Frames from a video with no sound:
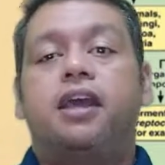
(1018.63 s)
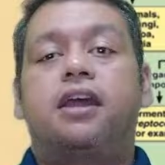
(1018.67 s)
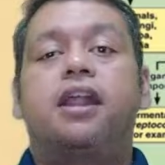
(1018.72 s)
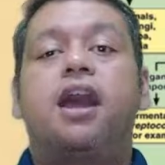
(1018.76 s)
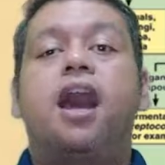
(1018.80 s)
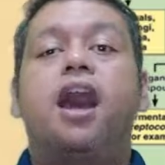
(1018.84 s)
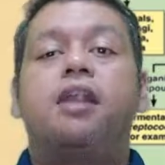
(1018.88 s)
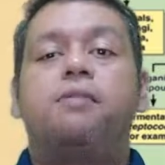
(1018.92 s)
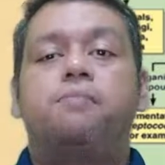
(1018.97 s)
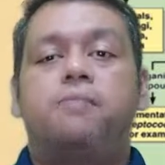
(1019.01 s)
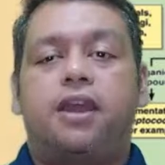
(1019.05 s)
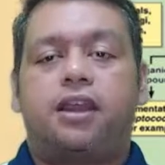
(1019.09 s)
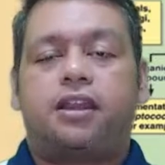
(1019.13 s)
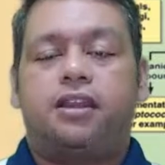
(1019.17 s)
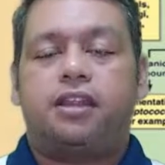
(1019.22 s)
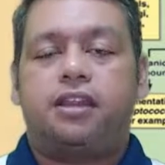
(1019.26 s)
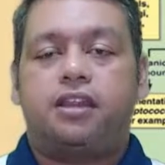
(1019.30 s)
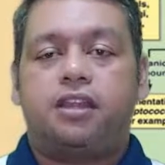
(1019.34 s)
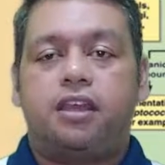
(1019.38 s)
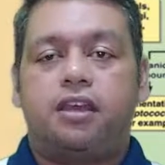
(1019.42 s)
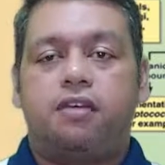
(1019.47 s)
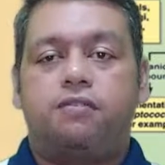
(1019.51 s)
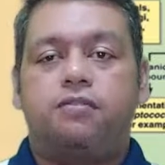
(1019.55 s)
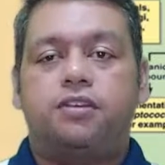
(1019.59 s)
are
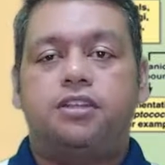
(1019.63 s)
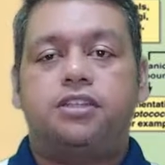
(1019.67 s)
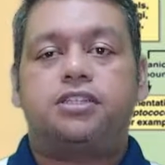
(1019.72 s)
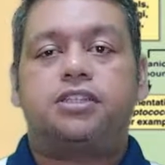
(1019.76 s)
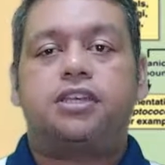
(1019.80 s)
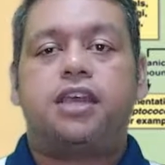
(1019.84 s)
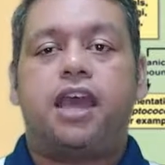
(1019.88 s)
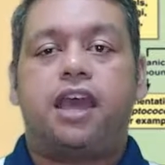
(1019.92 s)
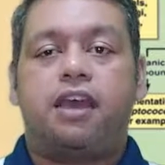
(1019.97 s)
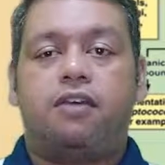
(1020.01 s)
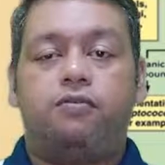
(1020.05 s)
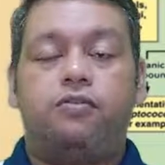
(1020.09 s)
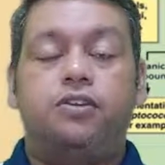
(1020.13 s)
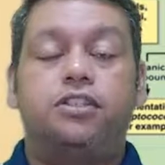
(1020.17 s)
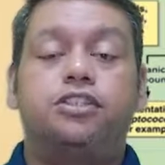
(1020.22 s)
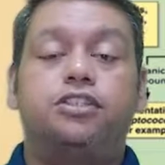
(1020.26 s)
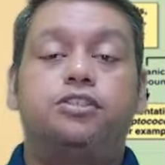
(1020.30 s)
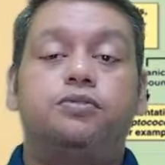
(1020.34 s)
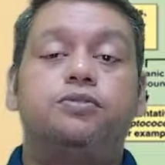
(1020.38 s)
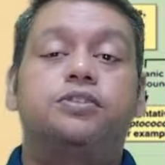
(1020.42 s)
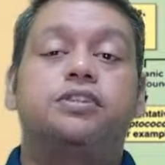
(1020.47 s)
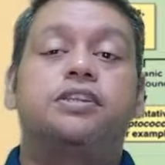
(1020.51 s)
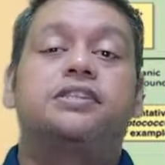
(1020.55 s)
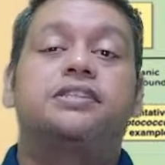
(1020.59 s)
bacteria which
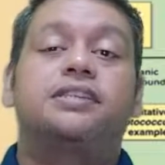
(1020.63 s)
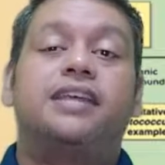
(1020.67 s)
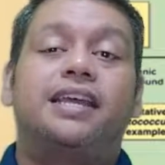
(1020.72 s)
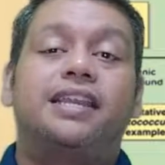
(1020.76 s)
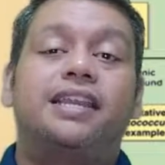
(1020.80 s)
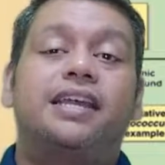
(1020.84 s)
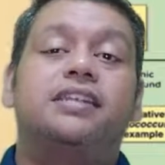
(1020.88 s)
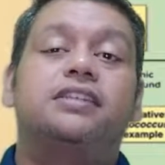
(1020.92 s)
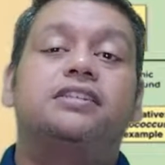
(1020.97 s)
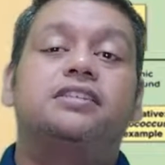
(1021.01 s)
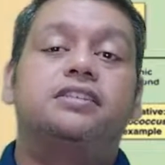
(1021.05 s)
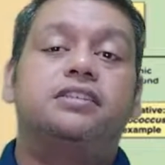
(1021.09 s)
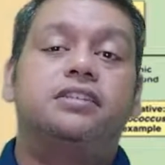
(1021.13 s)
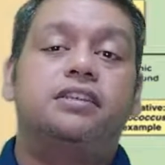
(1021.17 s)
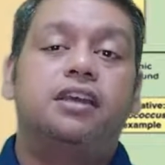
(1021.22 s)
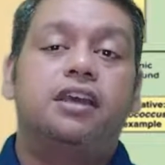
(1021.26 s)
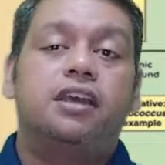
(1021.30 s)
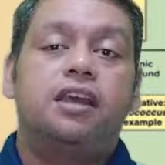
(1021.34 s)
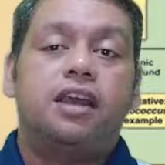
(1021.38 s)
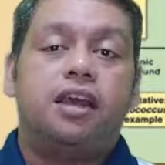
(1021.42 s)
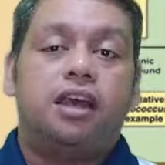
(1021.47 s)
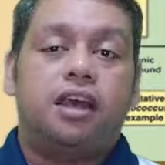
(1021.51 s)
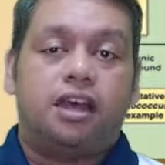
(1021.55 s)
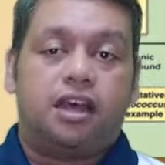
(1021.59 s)
uses energy,
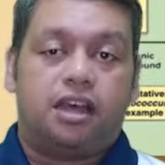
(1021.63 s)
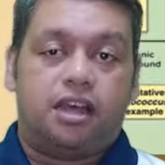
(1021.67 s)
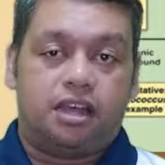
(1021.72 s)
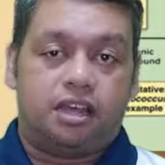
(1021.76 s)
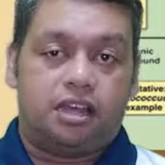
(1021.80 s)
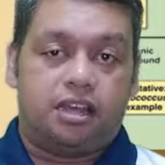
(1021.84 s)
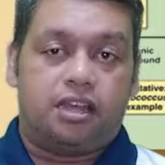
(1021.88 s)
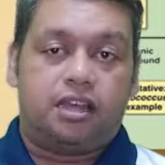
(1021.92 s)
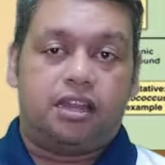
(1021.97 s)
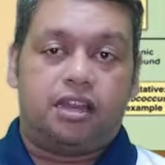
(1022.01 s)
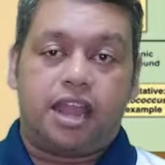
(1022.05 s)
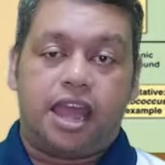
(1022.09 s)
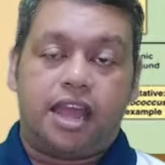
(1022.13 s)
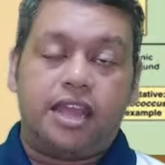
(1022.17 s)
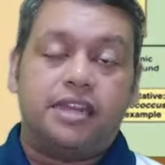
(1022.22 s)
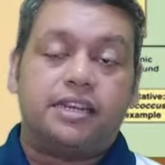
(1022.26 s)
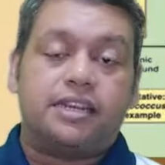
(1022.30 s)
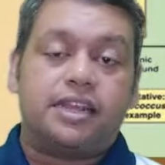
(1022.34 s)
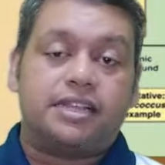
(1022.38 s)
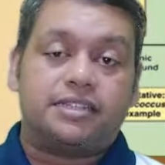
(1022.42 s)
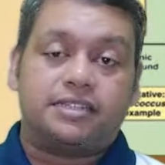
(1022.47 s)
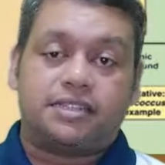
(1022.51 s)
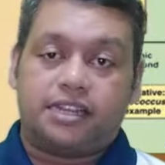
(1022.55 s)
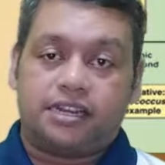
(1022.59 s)

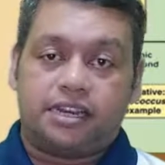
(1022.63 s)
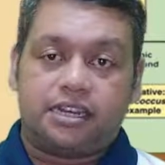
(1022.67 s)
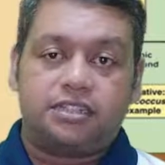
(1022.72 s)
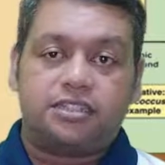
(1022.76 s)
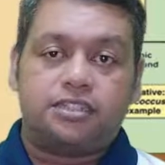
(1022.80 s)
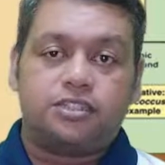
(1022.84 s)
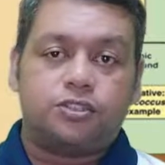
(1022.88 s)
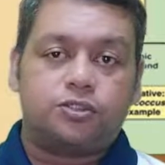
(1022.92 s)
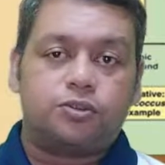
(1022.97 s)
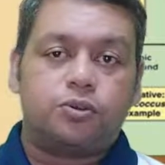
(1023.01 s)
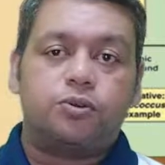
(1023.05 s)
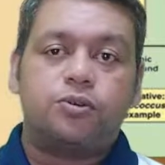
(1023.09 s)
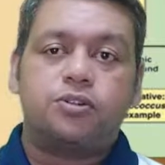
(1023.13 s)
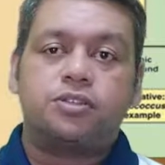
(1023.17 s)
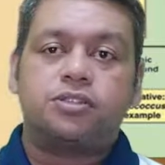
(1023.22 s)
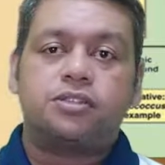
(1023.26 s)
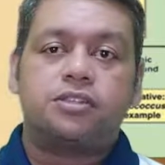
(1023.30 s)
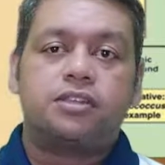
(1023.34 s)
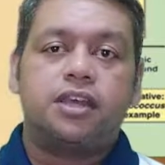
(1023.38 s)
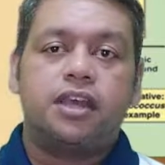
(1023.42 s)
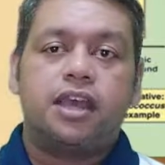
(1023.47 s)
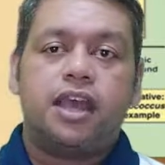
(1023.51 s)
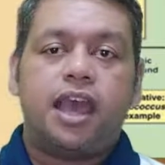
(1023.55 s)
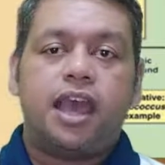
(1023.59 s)
light as energy source,